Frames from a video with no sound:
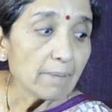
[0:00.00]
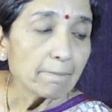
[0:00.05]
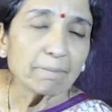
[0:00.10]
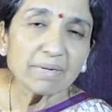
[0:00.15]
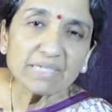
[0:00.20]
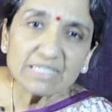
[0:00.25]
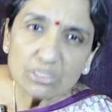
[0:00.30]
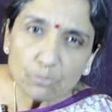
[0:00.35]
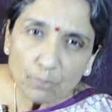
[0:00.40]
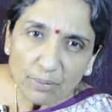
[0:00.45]

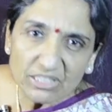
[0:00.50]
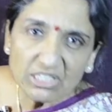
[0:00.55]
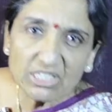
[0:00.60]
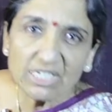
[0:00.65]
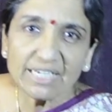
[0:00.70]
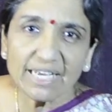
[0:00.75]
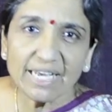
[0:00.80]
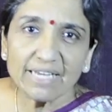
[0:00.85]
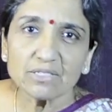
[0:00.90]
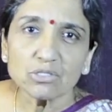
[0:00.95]
But special
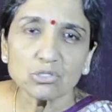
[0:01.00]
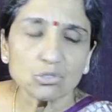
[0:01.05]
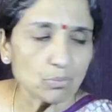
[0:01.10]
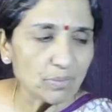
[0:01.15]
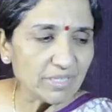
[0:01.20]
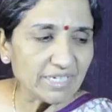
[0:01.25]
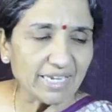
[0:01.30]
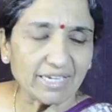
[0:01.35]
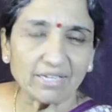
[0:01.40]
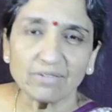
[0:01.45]
care is to
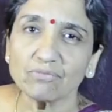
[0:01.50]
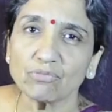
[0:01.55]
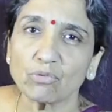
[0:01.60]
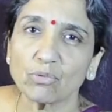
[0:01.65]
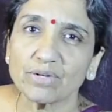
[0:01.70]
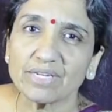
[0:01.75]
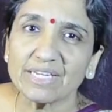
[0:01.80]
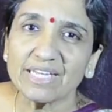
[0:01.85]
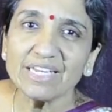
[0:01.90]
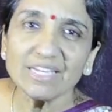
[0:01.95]
be taken for
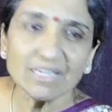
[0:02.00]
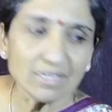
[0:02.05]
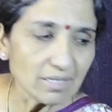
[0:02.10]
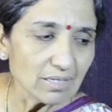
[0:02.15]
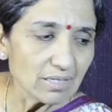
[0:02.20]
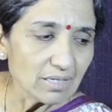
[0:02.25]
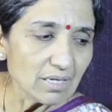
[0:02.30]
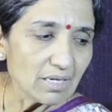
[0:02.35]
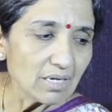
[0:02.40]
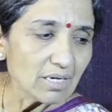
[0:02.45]
Ri.
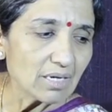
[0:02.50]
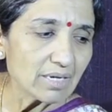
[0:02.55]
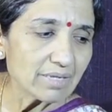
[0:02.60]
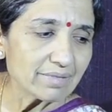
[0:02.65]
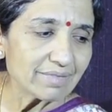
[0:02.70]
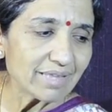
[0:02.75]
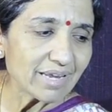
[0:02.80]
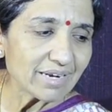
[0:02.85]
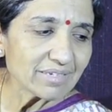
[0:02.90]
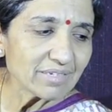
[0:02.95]

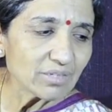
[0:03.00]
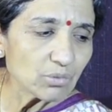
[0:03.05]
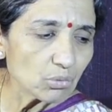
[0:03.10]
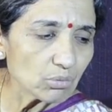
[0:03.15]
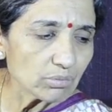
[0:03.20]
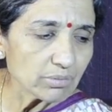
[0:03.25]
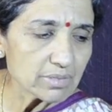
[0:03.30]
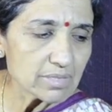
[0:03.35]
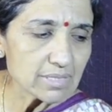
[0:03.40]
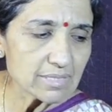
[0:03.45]
In that,
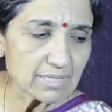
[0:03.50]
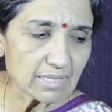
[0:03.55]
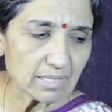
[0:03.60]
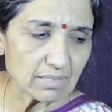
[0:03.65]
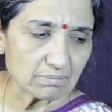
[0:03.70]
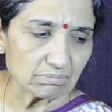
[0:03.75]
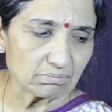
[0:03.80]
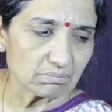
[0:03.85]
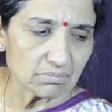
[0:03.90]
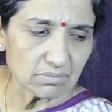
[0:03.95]

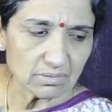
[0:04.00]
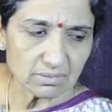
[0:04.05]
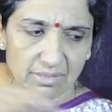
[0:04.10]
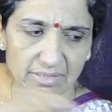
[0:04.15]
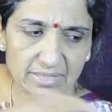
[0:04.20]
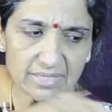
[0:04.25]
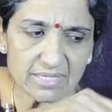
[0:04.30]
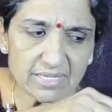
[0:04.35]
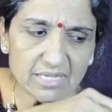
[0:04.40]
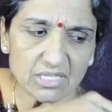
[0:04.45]
the
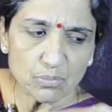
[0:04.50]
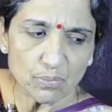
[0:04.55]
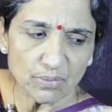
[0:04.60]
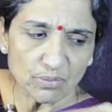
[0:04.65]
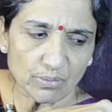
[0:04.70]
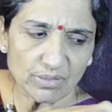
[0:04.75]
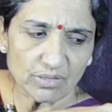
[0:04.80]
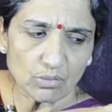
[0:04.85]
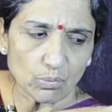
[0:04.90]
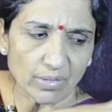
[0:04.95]
distance
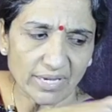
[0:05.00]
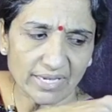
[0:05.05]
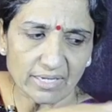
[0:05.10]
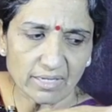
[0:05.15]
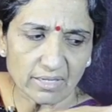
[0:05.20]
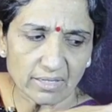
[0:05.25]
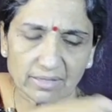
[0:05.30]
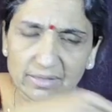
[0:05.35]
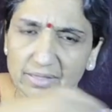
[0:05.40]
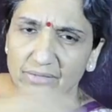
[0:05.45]
between the
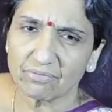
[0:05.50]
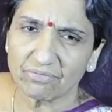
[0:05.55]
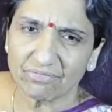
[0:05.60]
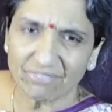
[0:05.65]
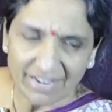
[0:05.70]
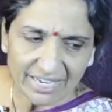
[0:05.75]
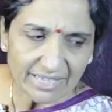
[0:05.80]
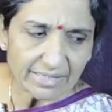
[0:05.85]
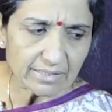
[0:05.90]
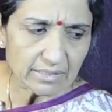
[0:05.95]
wire and the
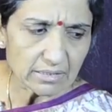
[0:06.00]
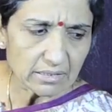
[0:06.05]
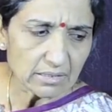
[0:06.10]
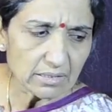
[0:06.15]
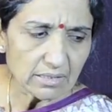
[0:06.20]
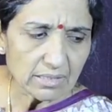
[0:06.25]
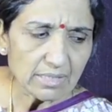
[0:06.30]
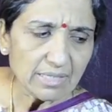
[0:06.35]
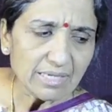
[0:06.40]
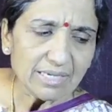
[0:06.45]
fret
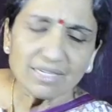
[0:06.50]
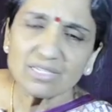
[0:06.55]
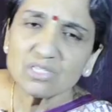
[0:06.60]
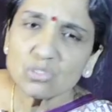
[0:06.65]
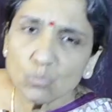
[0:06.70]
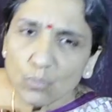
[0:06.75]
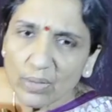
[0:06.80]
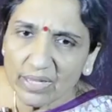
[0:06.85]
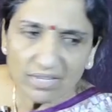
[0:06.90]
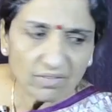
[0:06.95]
is
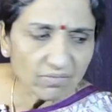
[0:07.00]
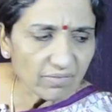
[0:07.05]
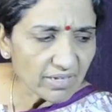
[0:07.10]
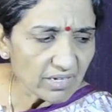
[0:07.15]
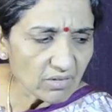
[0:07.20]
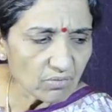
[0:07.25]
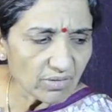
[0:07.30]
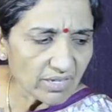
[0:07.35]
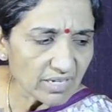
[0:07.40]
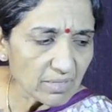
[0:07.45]
very,
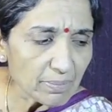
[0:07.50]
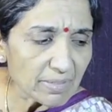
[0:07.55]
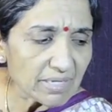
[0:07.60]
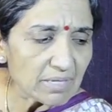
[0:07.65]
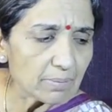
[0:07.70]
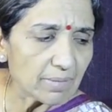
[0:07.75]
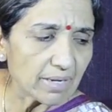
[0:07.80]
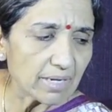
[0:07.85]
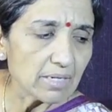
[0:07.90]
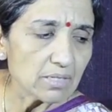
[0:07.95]
very, very
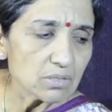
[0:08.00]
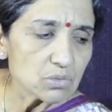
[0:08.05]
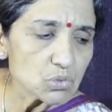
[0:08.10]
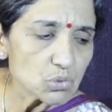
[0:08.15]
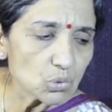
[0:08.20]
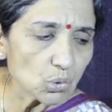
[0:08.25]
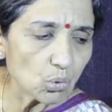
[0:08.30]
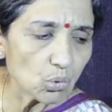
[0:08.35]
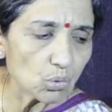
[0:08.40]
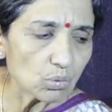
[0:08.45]
minimal.
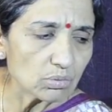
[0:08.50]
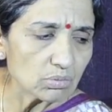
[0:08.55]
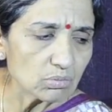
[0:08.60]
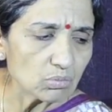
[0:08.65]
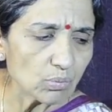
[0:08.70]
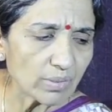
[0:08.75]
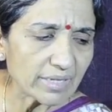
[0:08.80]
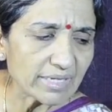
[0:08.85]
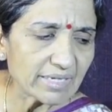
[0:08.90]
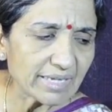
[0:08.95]
So,
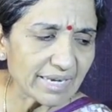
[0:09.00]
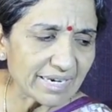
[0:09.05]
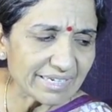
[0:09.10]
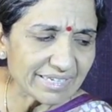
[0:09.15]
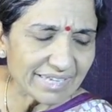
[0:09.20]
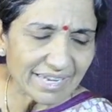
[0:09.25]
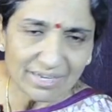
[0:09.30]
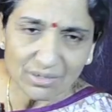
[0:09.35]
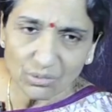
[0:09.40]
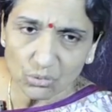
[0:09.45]
one can
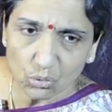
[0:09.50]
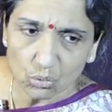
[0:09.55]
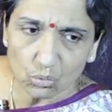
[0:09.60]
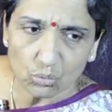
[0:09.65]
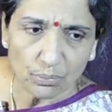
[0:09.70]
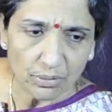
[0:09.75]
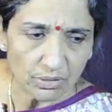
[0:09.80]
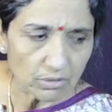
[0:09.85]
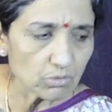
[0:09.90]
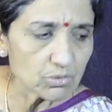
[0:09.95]
tend to
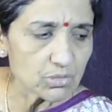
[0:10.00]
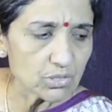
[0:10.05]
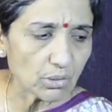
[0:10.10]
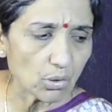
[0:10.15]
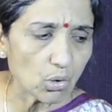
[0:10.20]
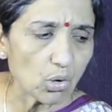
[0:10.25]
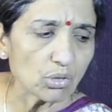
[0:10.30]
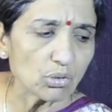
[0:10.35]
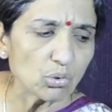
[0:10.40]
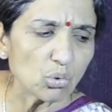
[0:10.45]
produce a
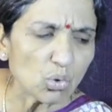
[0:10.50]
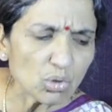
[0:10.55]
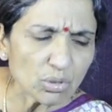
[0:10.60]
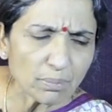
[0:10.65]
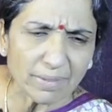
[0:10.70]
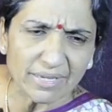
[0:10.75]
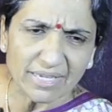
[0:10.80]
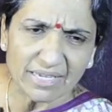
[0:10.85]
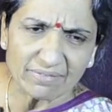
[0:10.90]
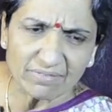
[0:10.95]
wrong note
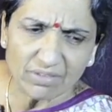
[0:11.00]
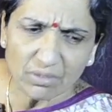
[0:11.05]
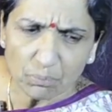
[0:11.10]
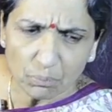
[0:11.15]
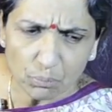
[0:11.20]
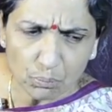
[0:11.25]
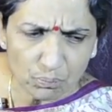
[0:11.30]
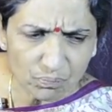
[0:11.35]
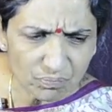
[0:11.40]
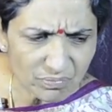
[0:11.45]
by even
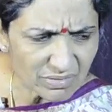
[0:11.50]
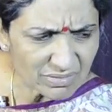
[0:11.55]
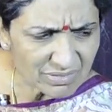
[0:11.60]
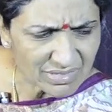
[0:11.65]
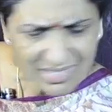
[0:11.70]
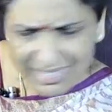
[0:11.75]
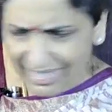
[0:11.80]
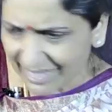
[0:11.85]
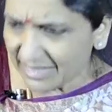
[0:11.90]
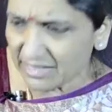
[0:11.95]
the
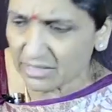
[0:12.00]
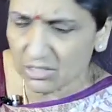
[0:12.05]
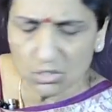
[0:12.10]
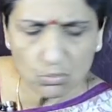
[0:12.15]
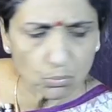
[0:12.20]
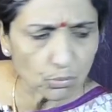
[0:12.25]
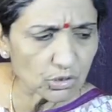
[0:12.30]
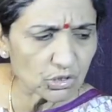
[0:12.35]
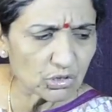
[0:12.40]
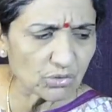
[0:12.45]

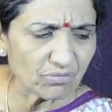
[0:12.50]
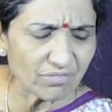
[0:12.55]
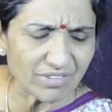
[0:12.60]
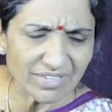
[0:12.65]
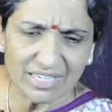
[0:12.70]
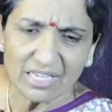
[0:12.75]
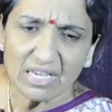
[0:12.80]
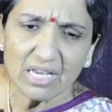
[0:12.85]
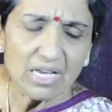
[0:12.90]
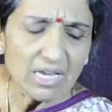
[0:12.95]
slightest push of
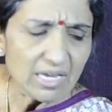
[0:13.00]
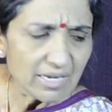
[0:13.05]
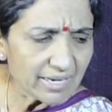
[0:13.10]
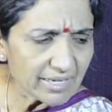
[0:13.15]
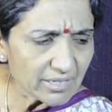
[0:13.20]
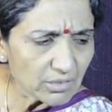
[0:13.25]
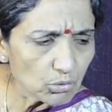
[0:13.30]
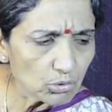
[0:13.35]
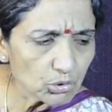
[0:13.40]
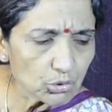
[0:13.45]
Ri.
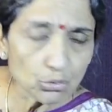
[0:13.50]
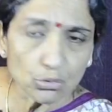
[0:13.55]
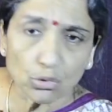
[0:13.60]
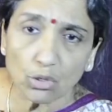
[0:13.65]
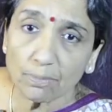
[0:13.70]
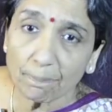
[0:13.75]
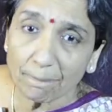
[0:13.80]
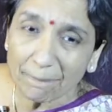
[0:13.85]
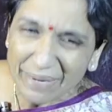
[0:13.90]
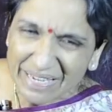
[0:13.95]
Like you should
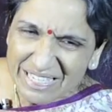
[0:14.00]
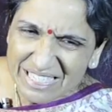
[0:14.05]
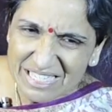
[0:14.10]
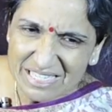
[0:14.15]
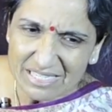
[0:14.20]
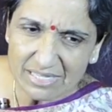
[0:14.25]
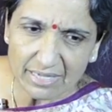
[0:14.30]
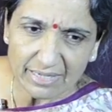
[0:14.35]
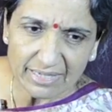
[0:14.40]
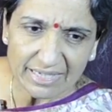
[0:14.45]
not press
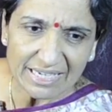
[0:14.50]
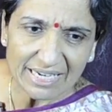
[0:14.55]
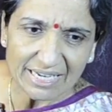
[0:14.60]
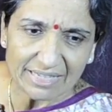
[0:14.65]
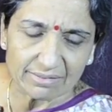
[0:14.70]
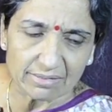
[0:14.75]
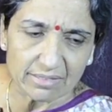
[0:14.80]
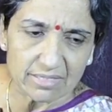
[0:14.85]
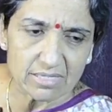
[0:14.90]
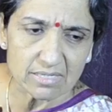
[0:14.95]
the Ri
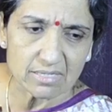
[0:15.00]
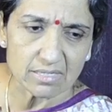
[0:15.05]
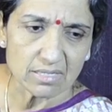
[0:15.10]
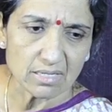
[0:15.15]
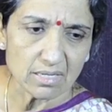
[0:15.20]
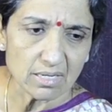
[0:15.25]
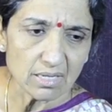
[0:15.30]
like this.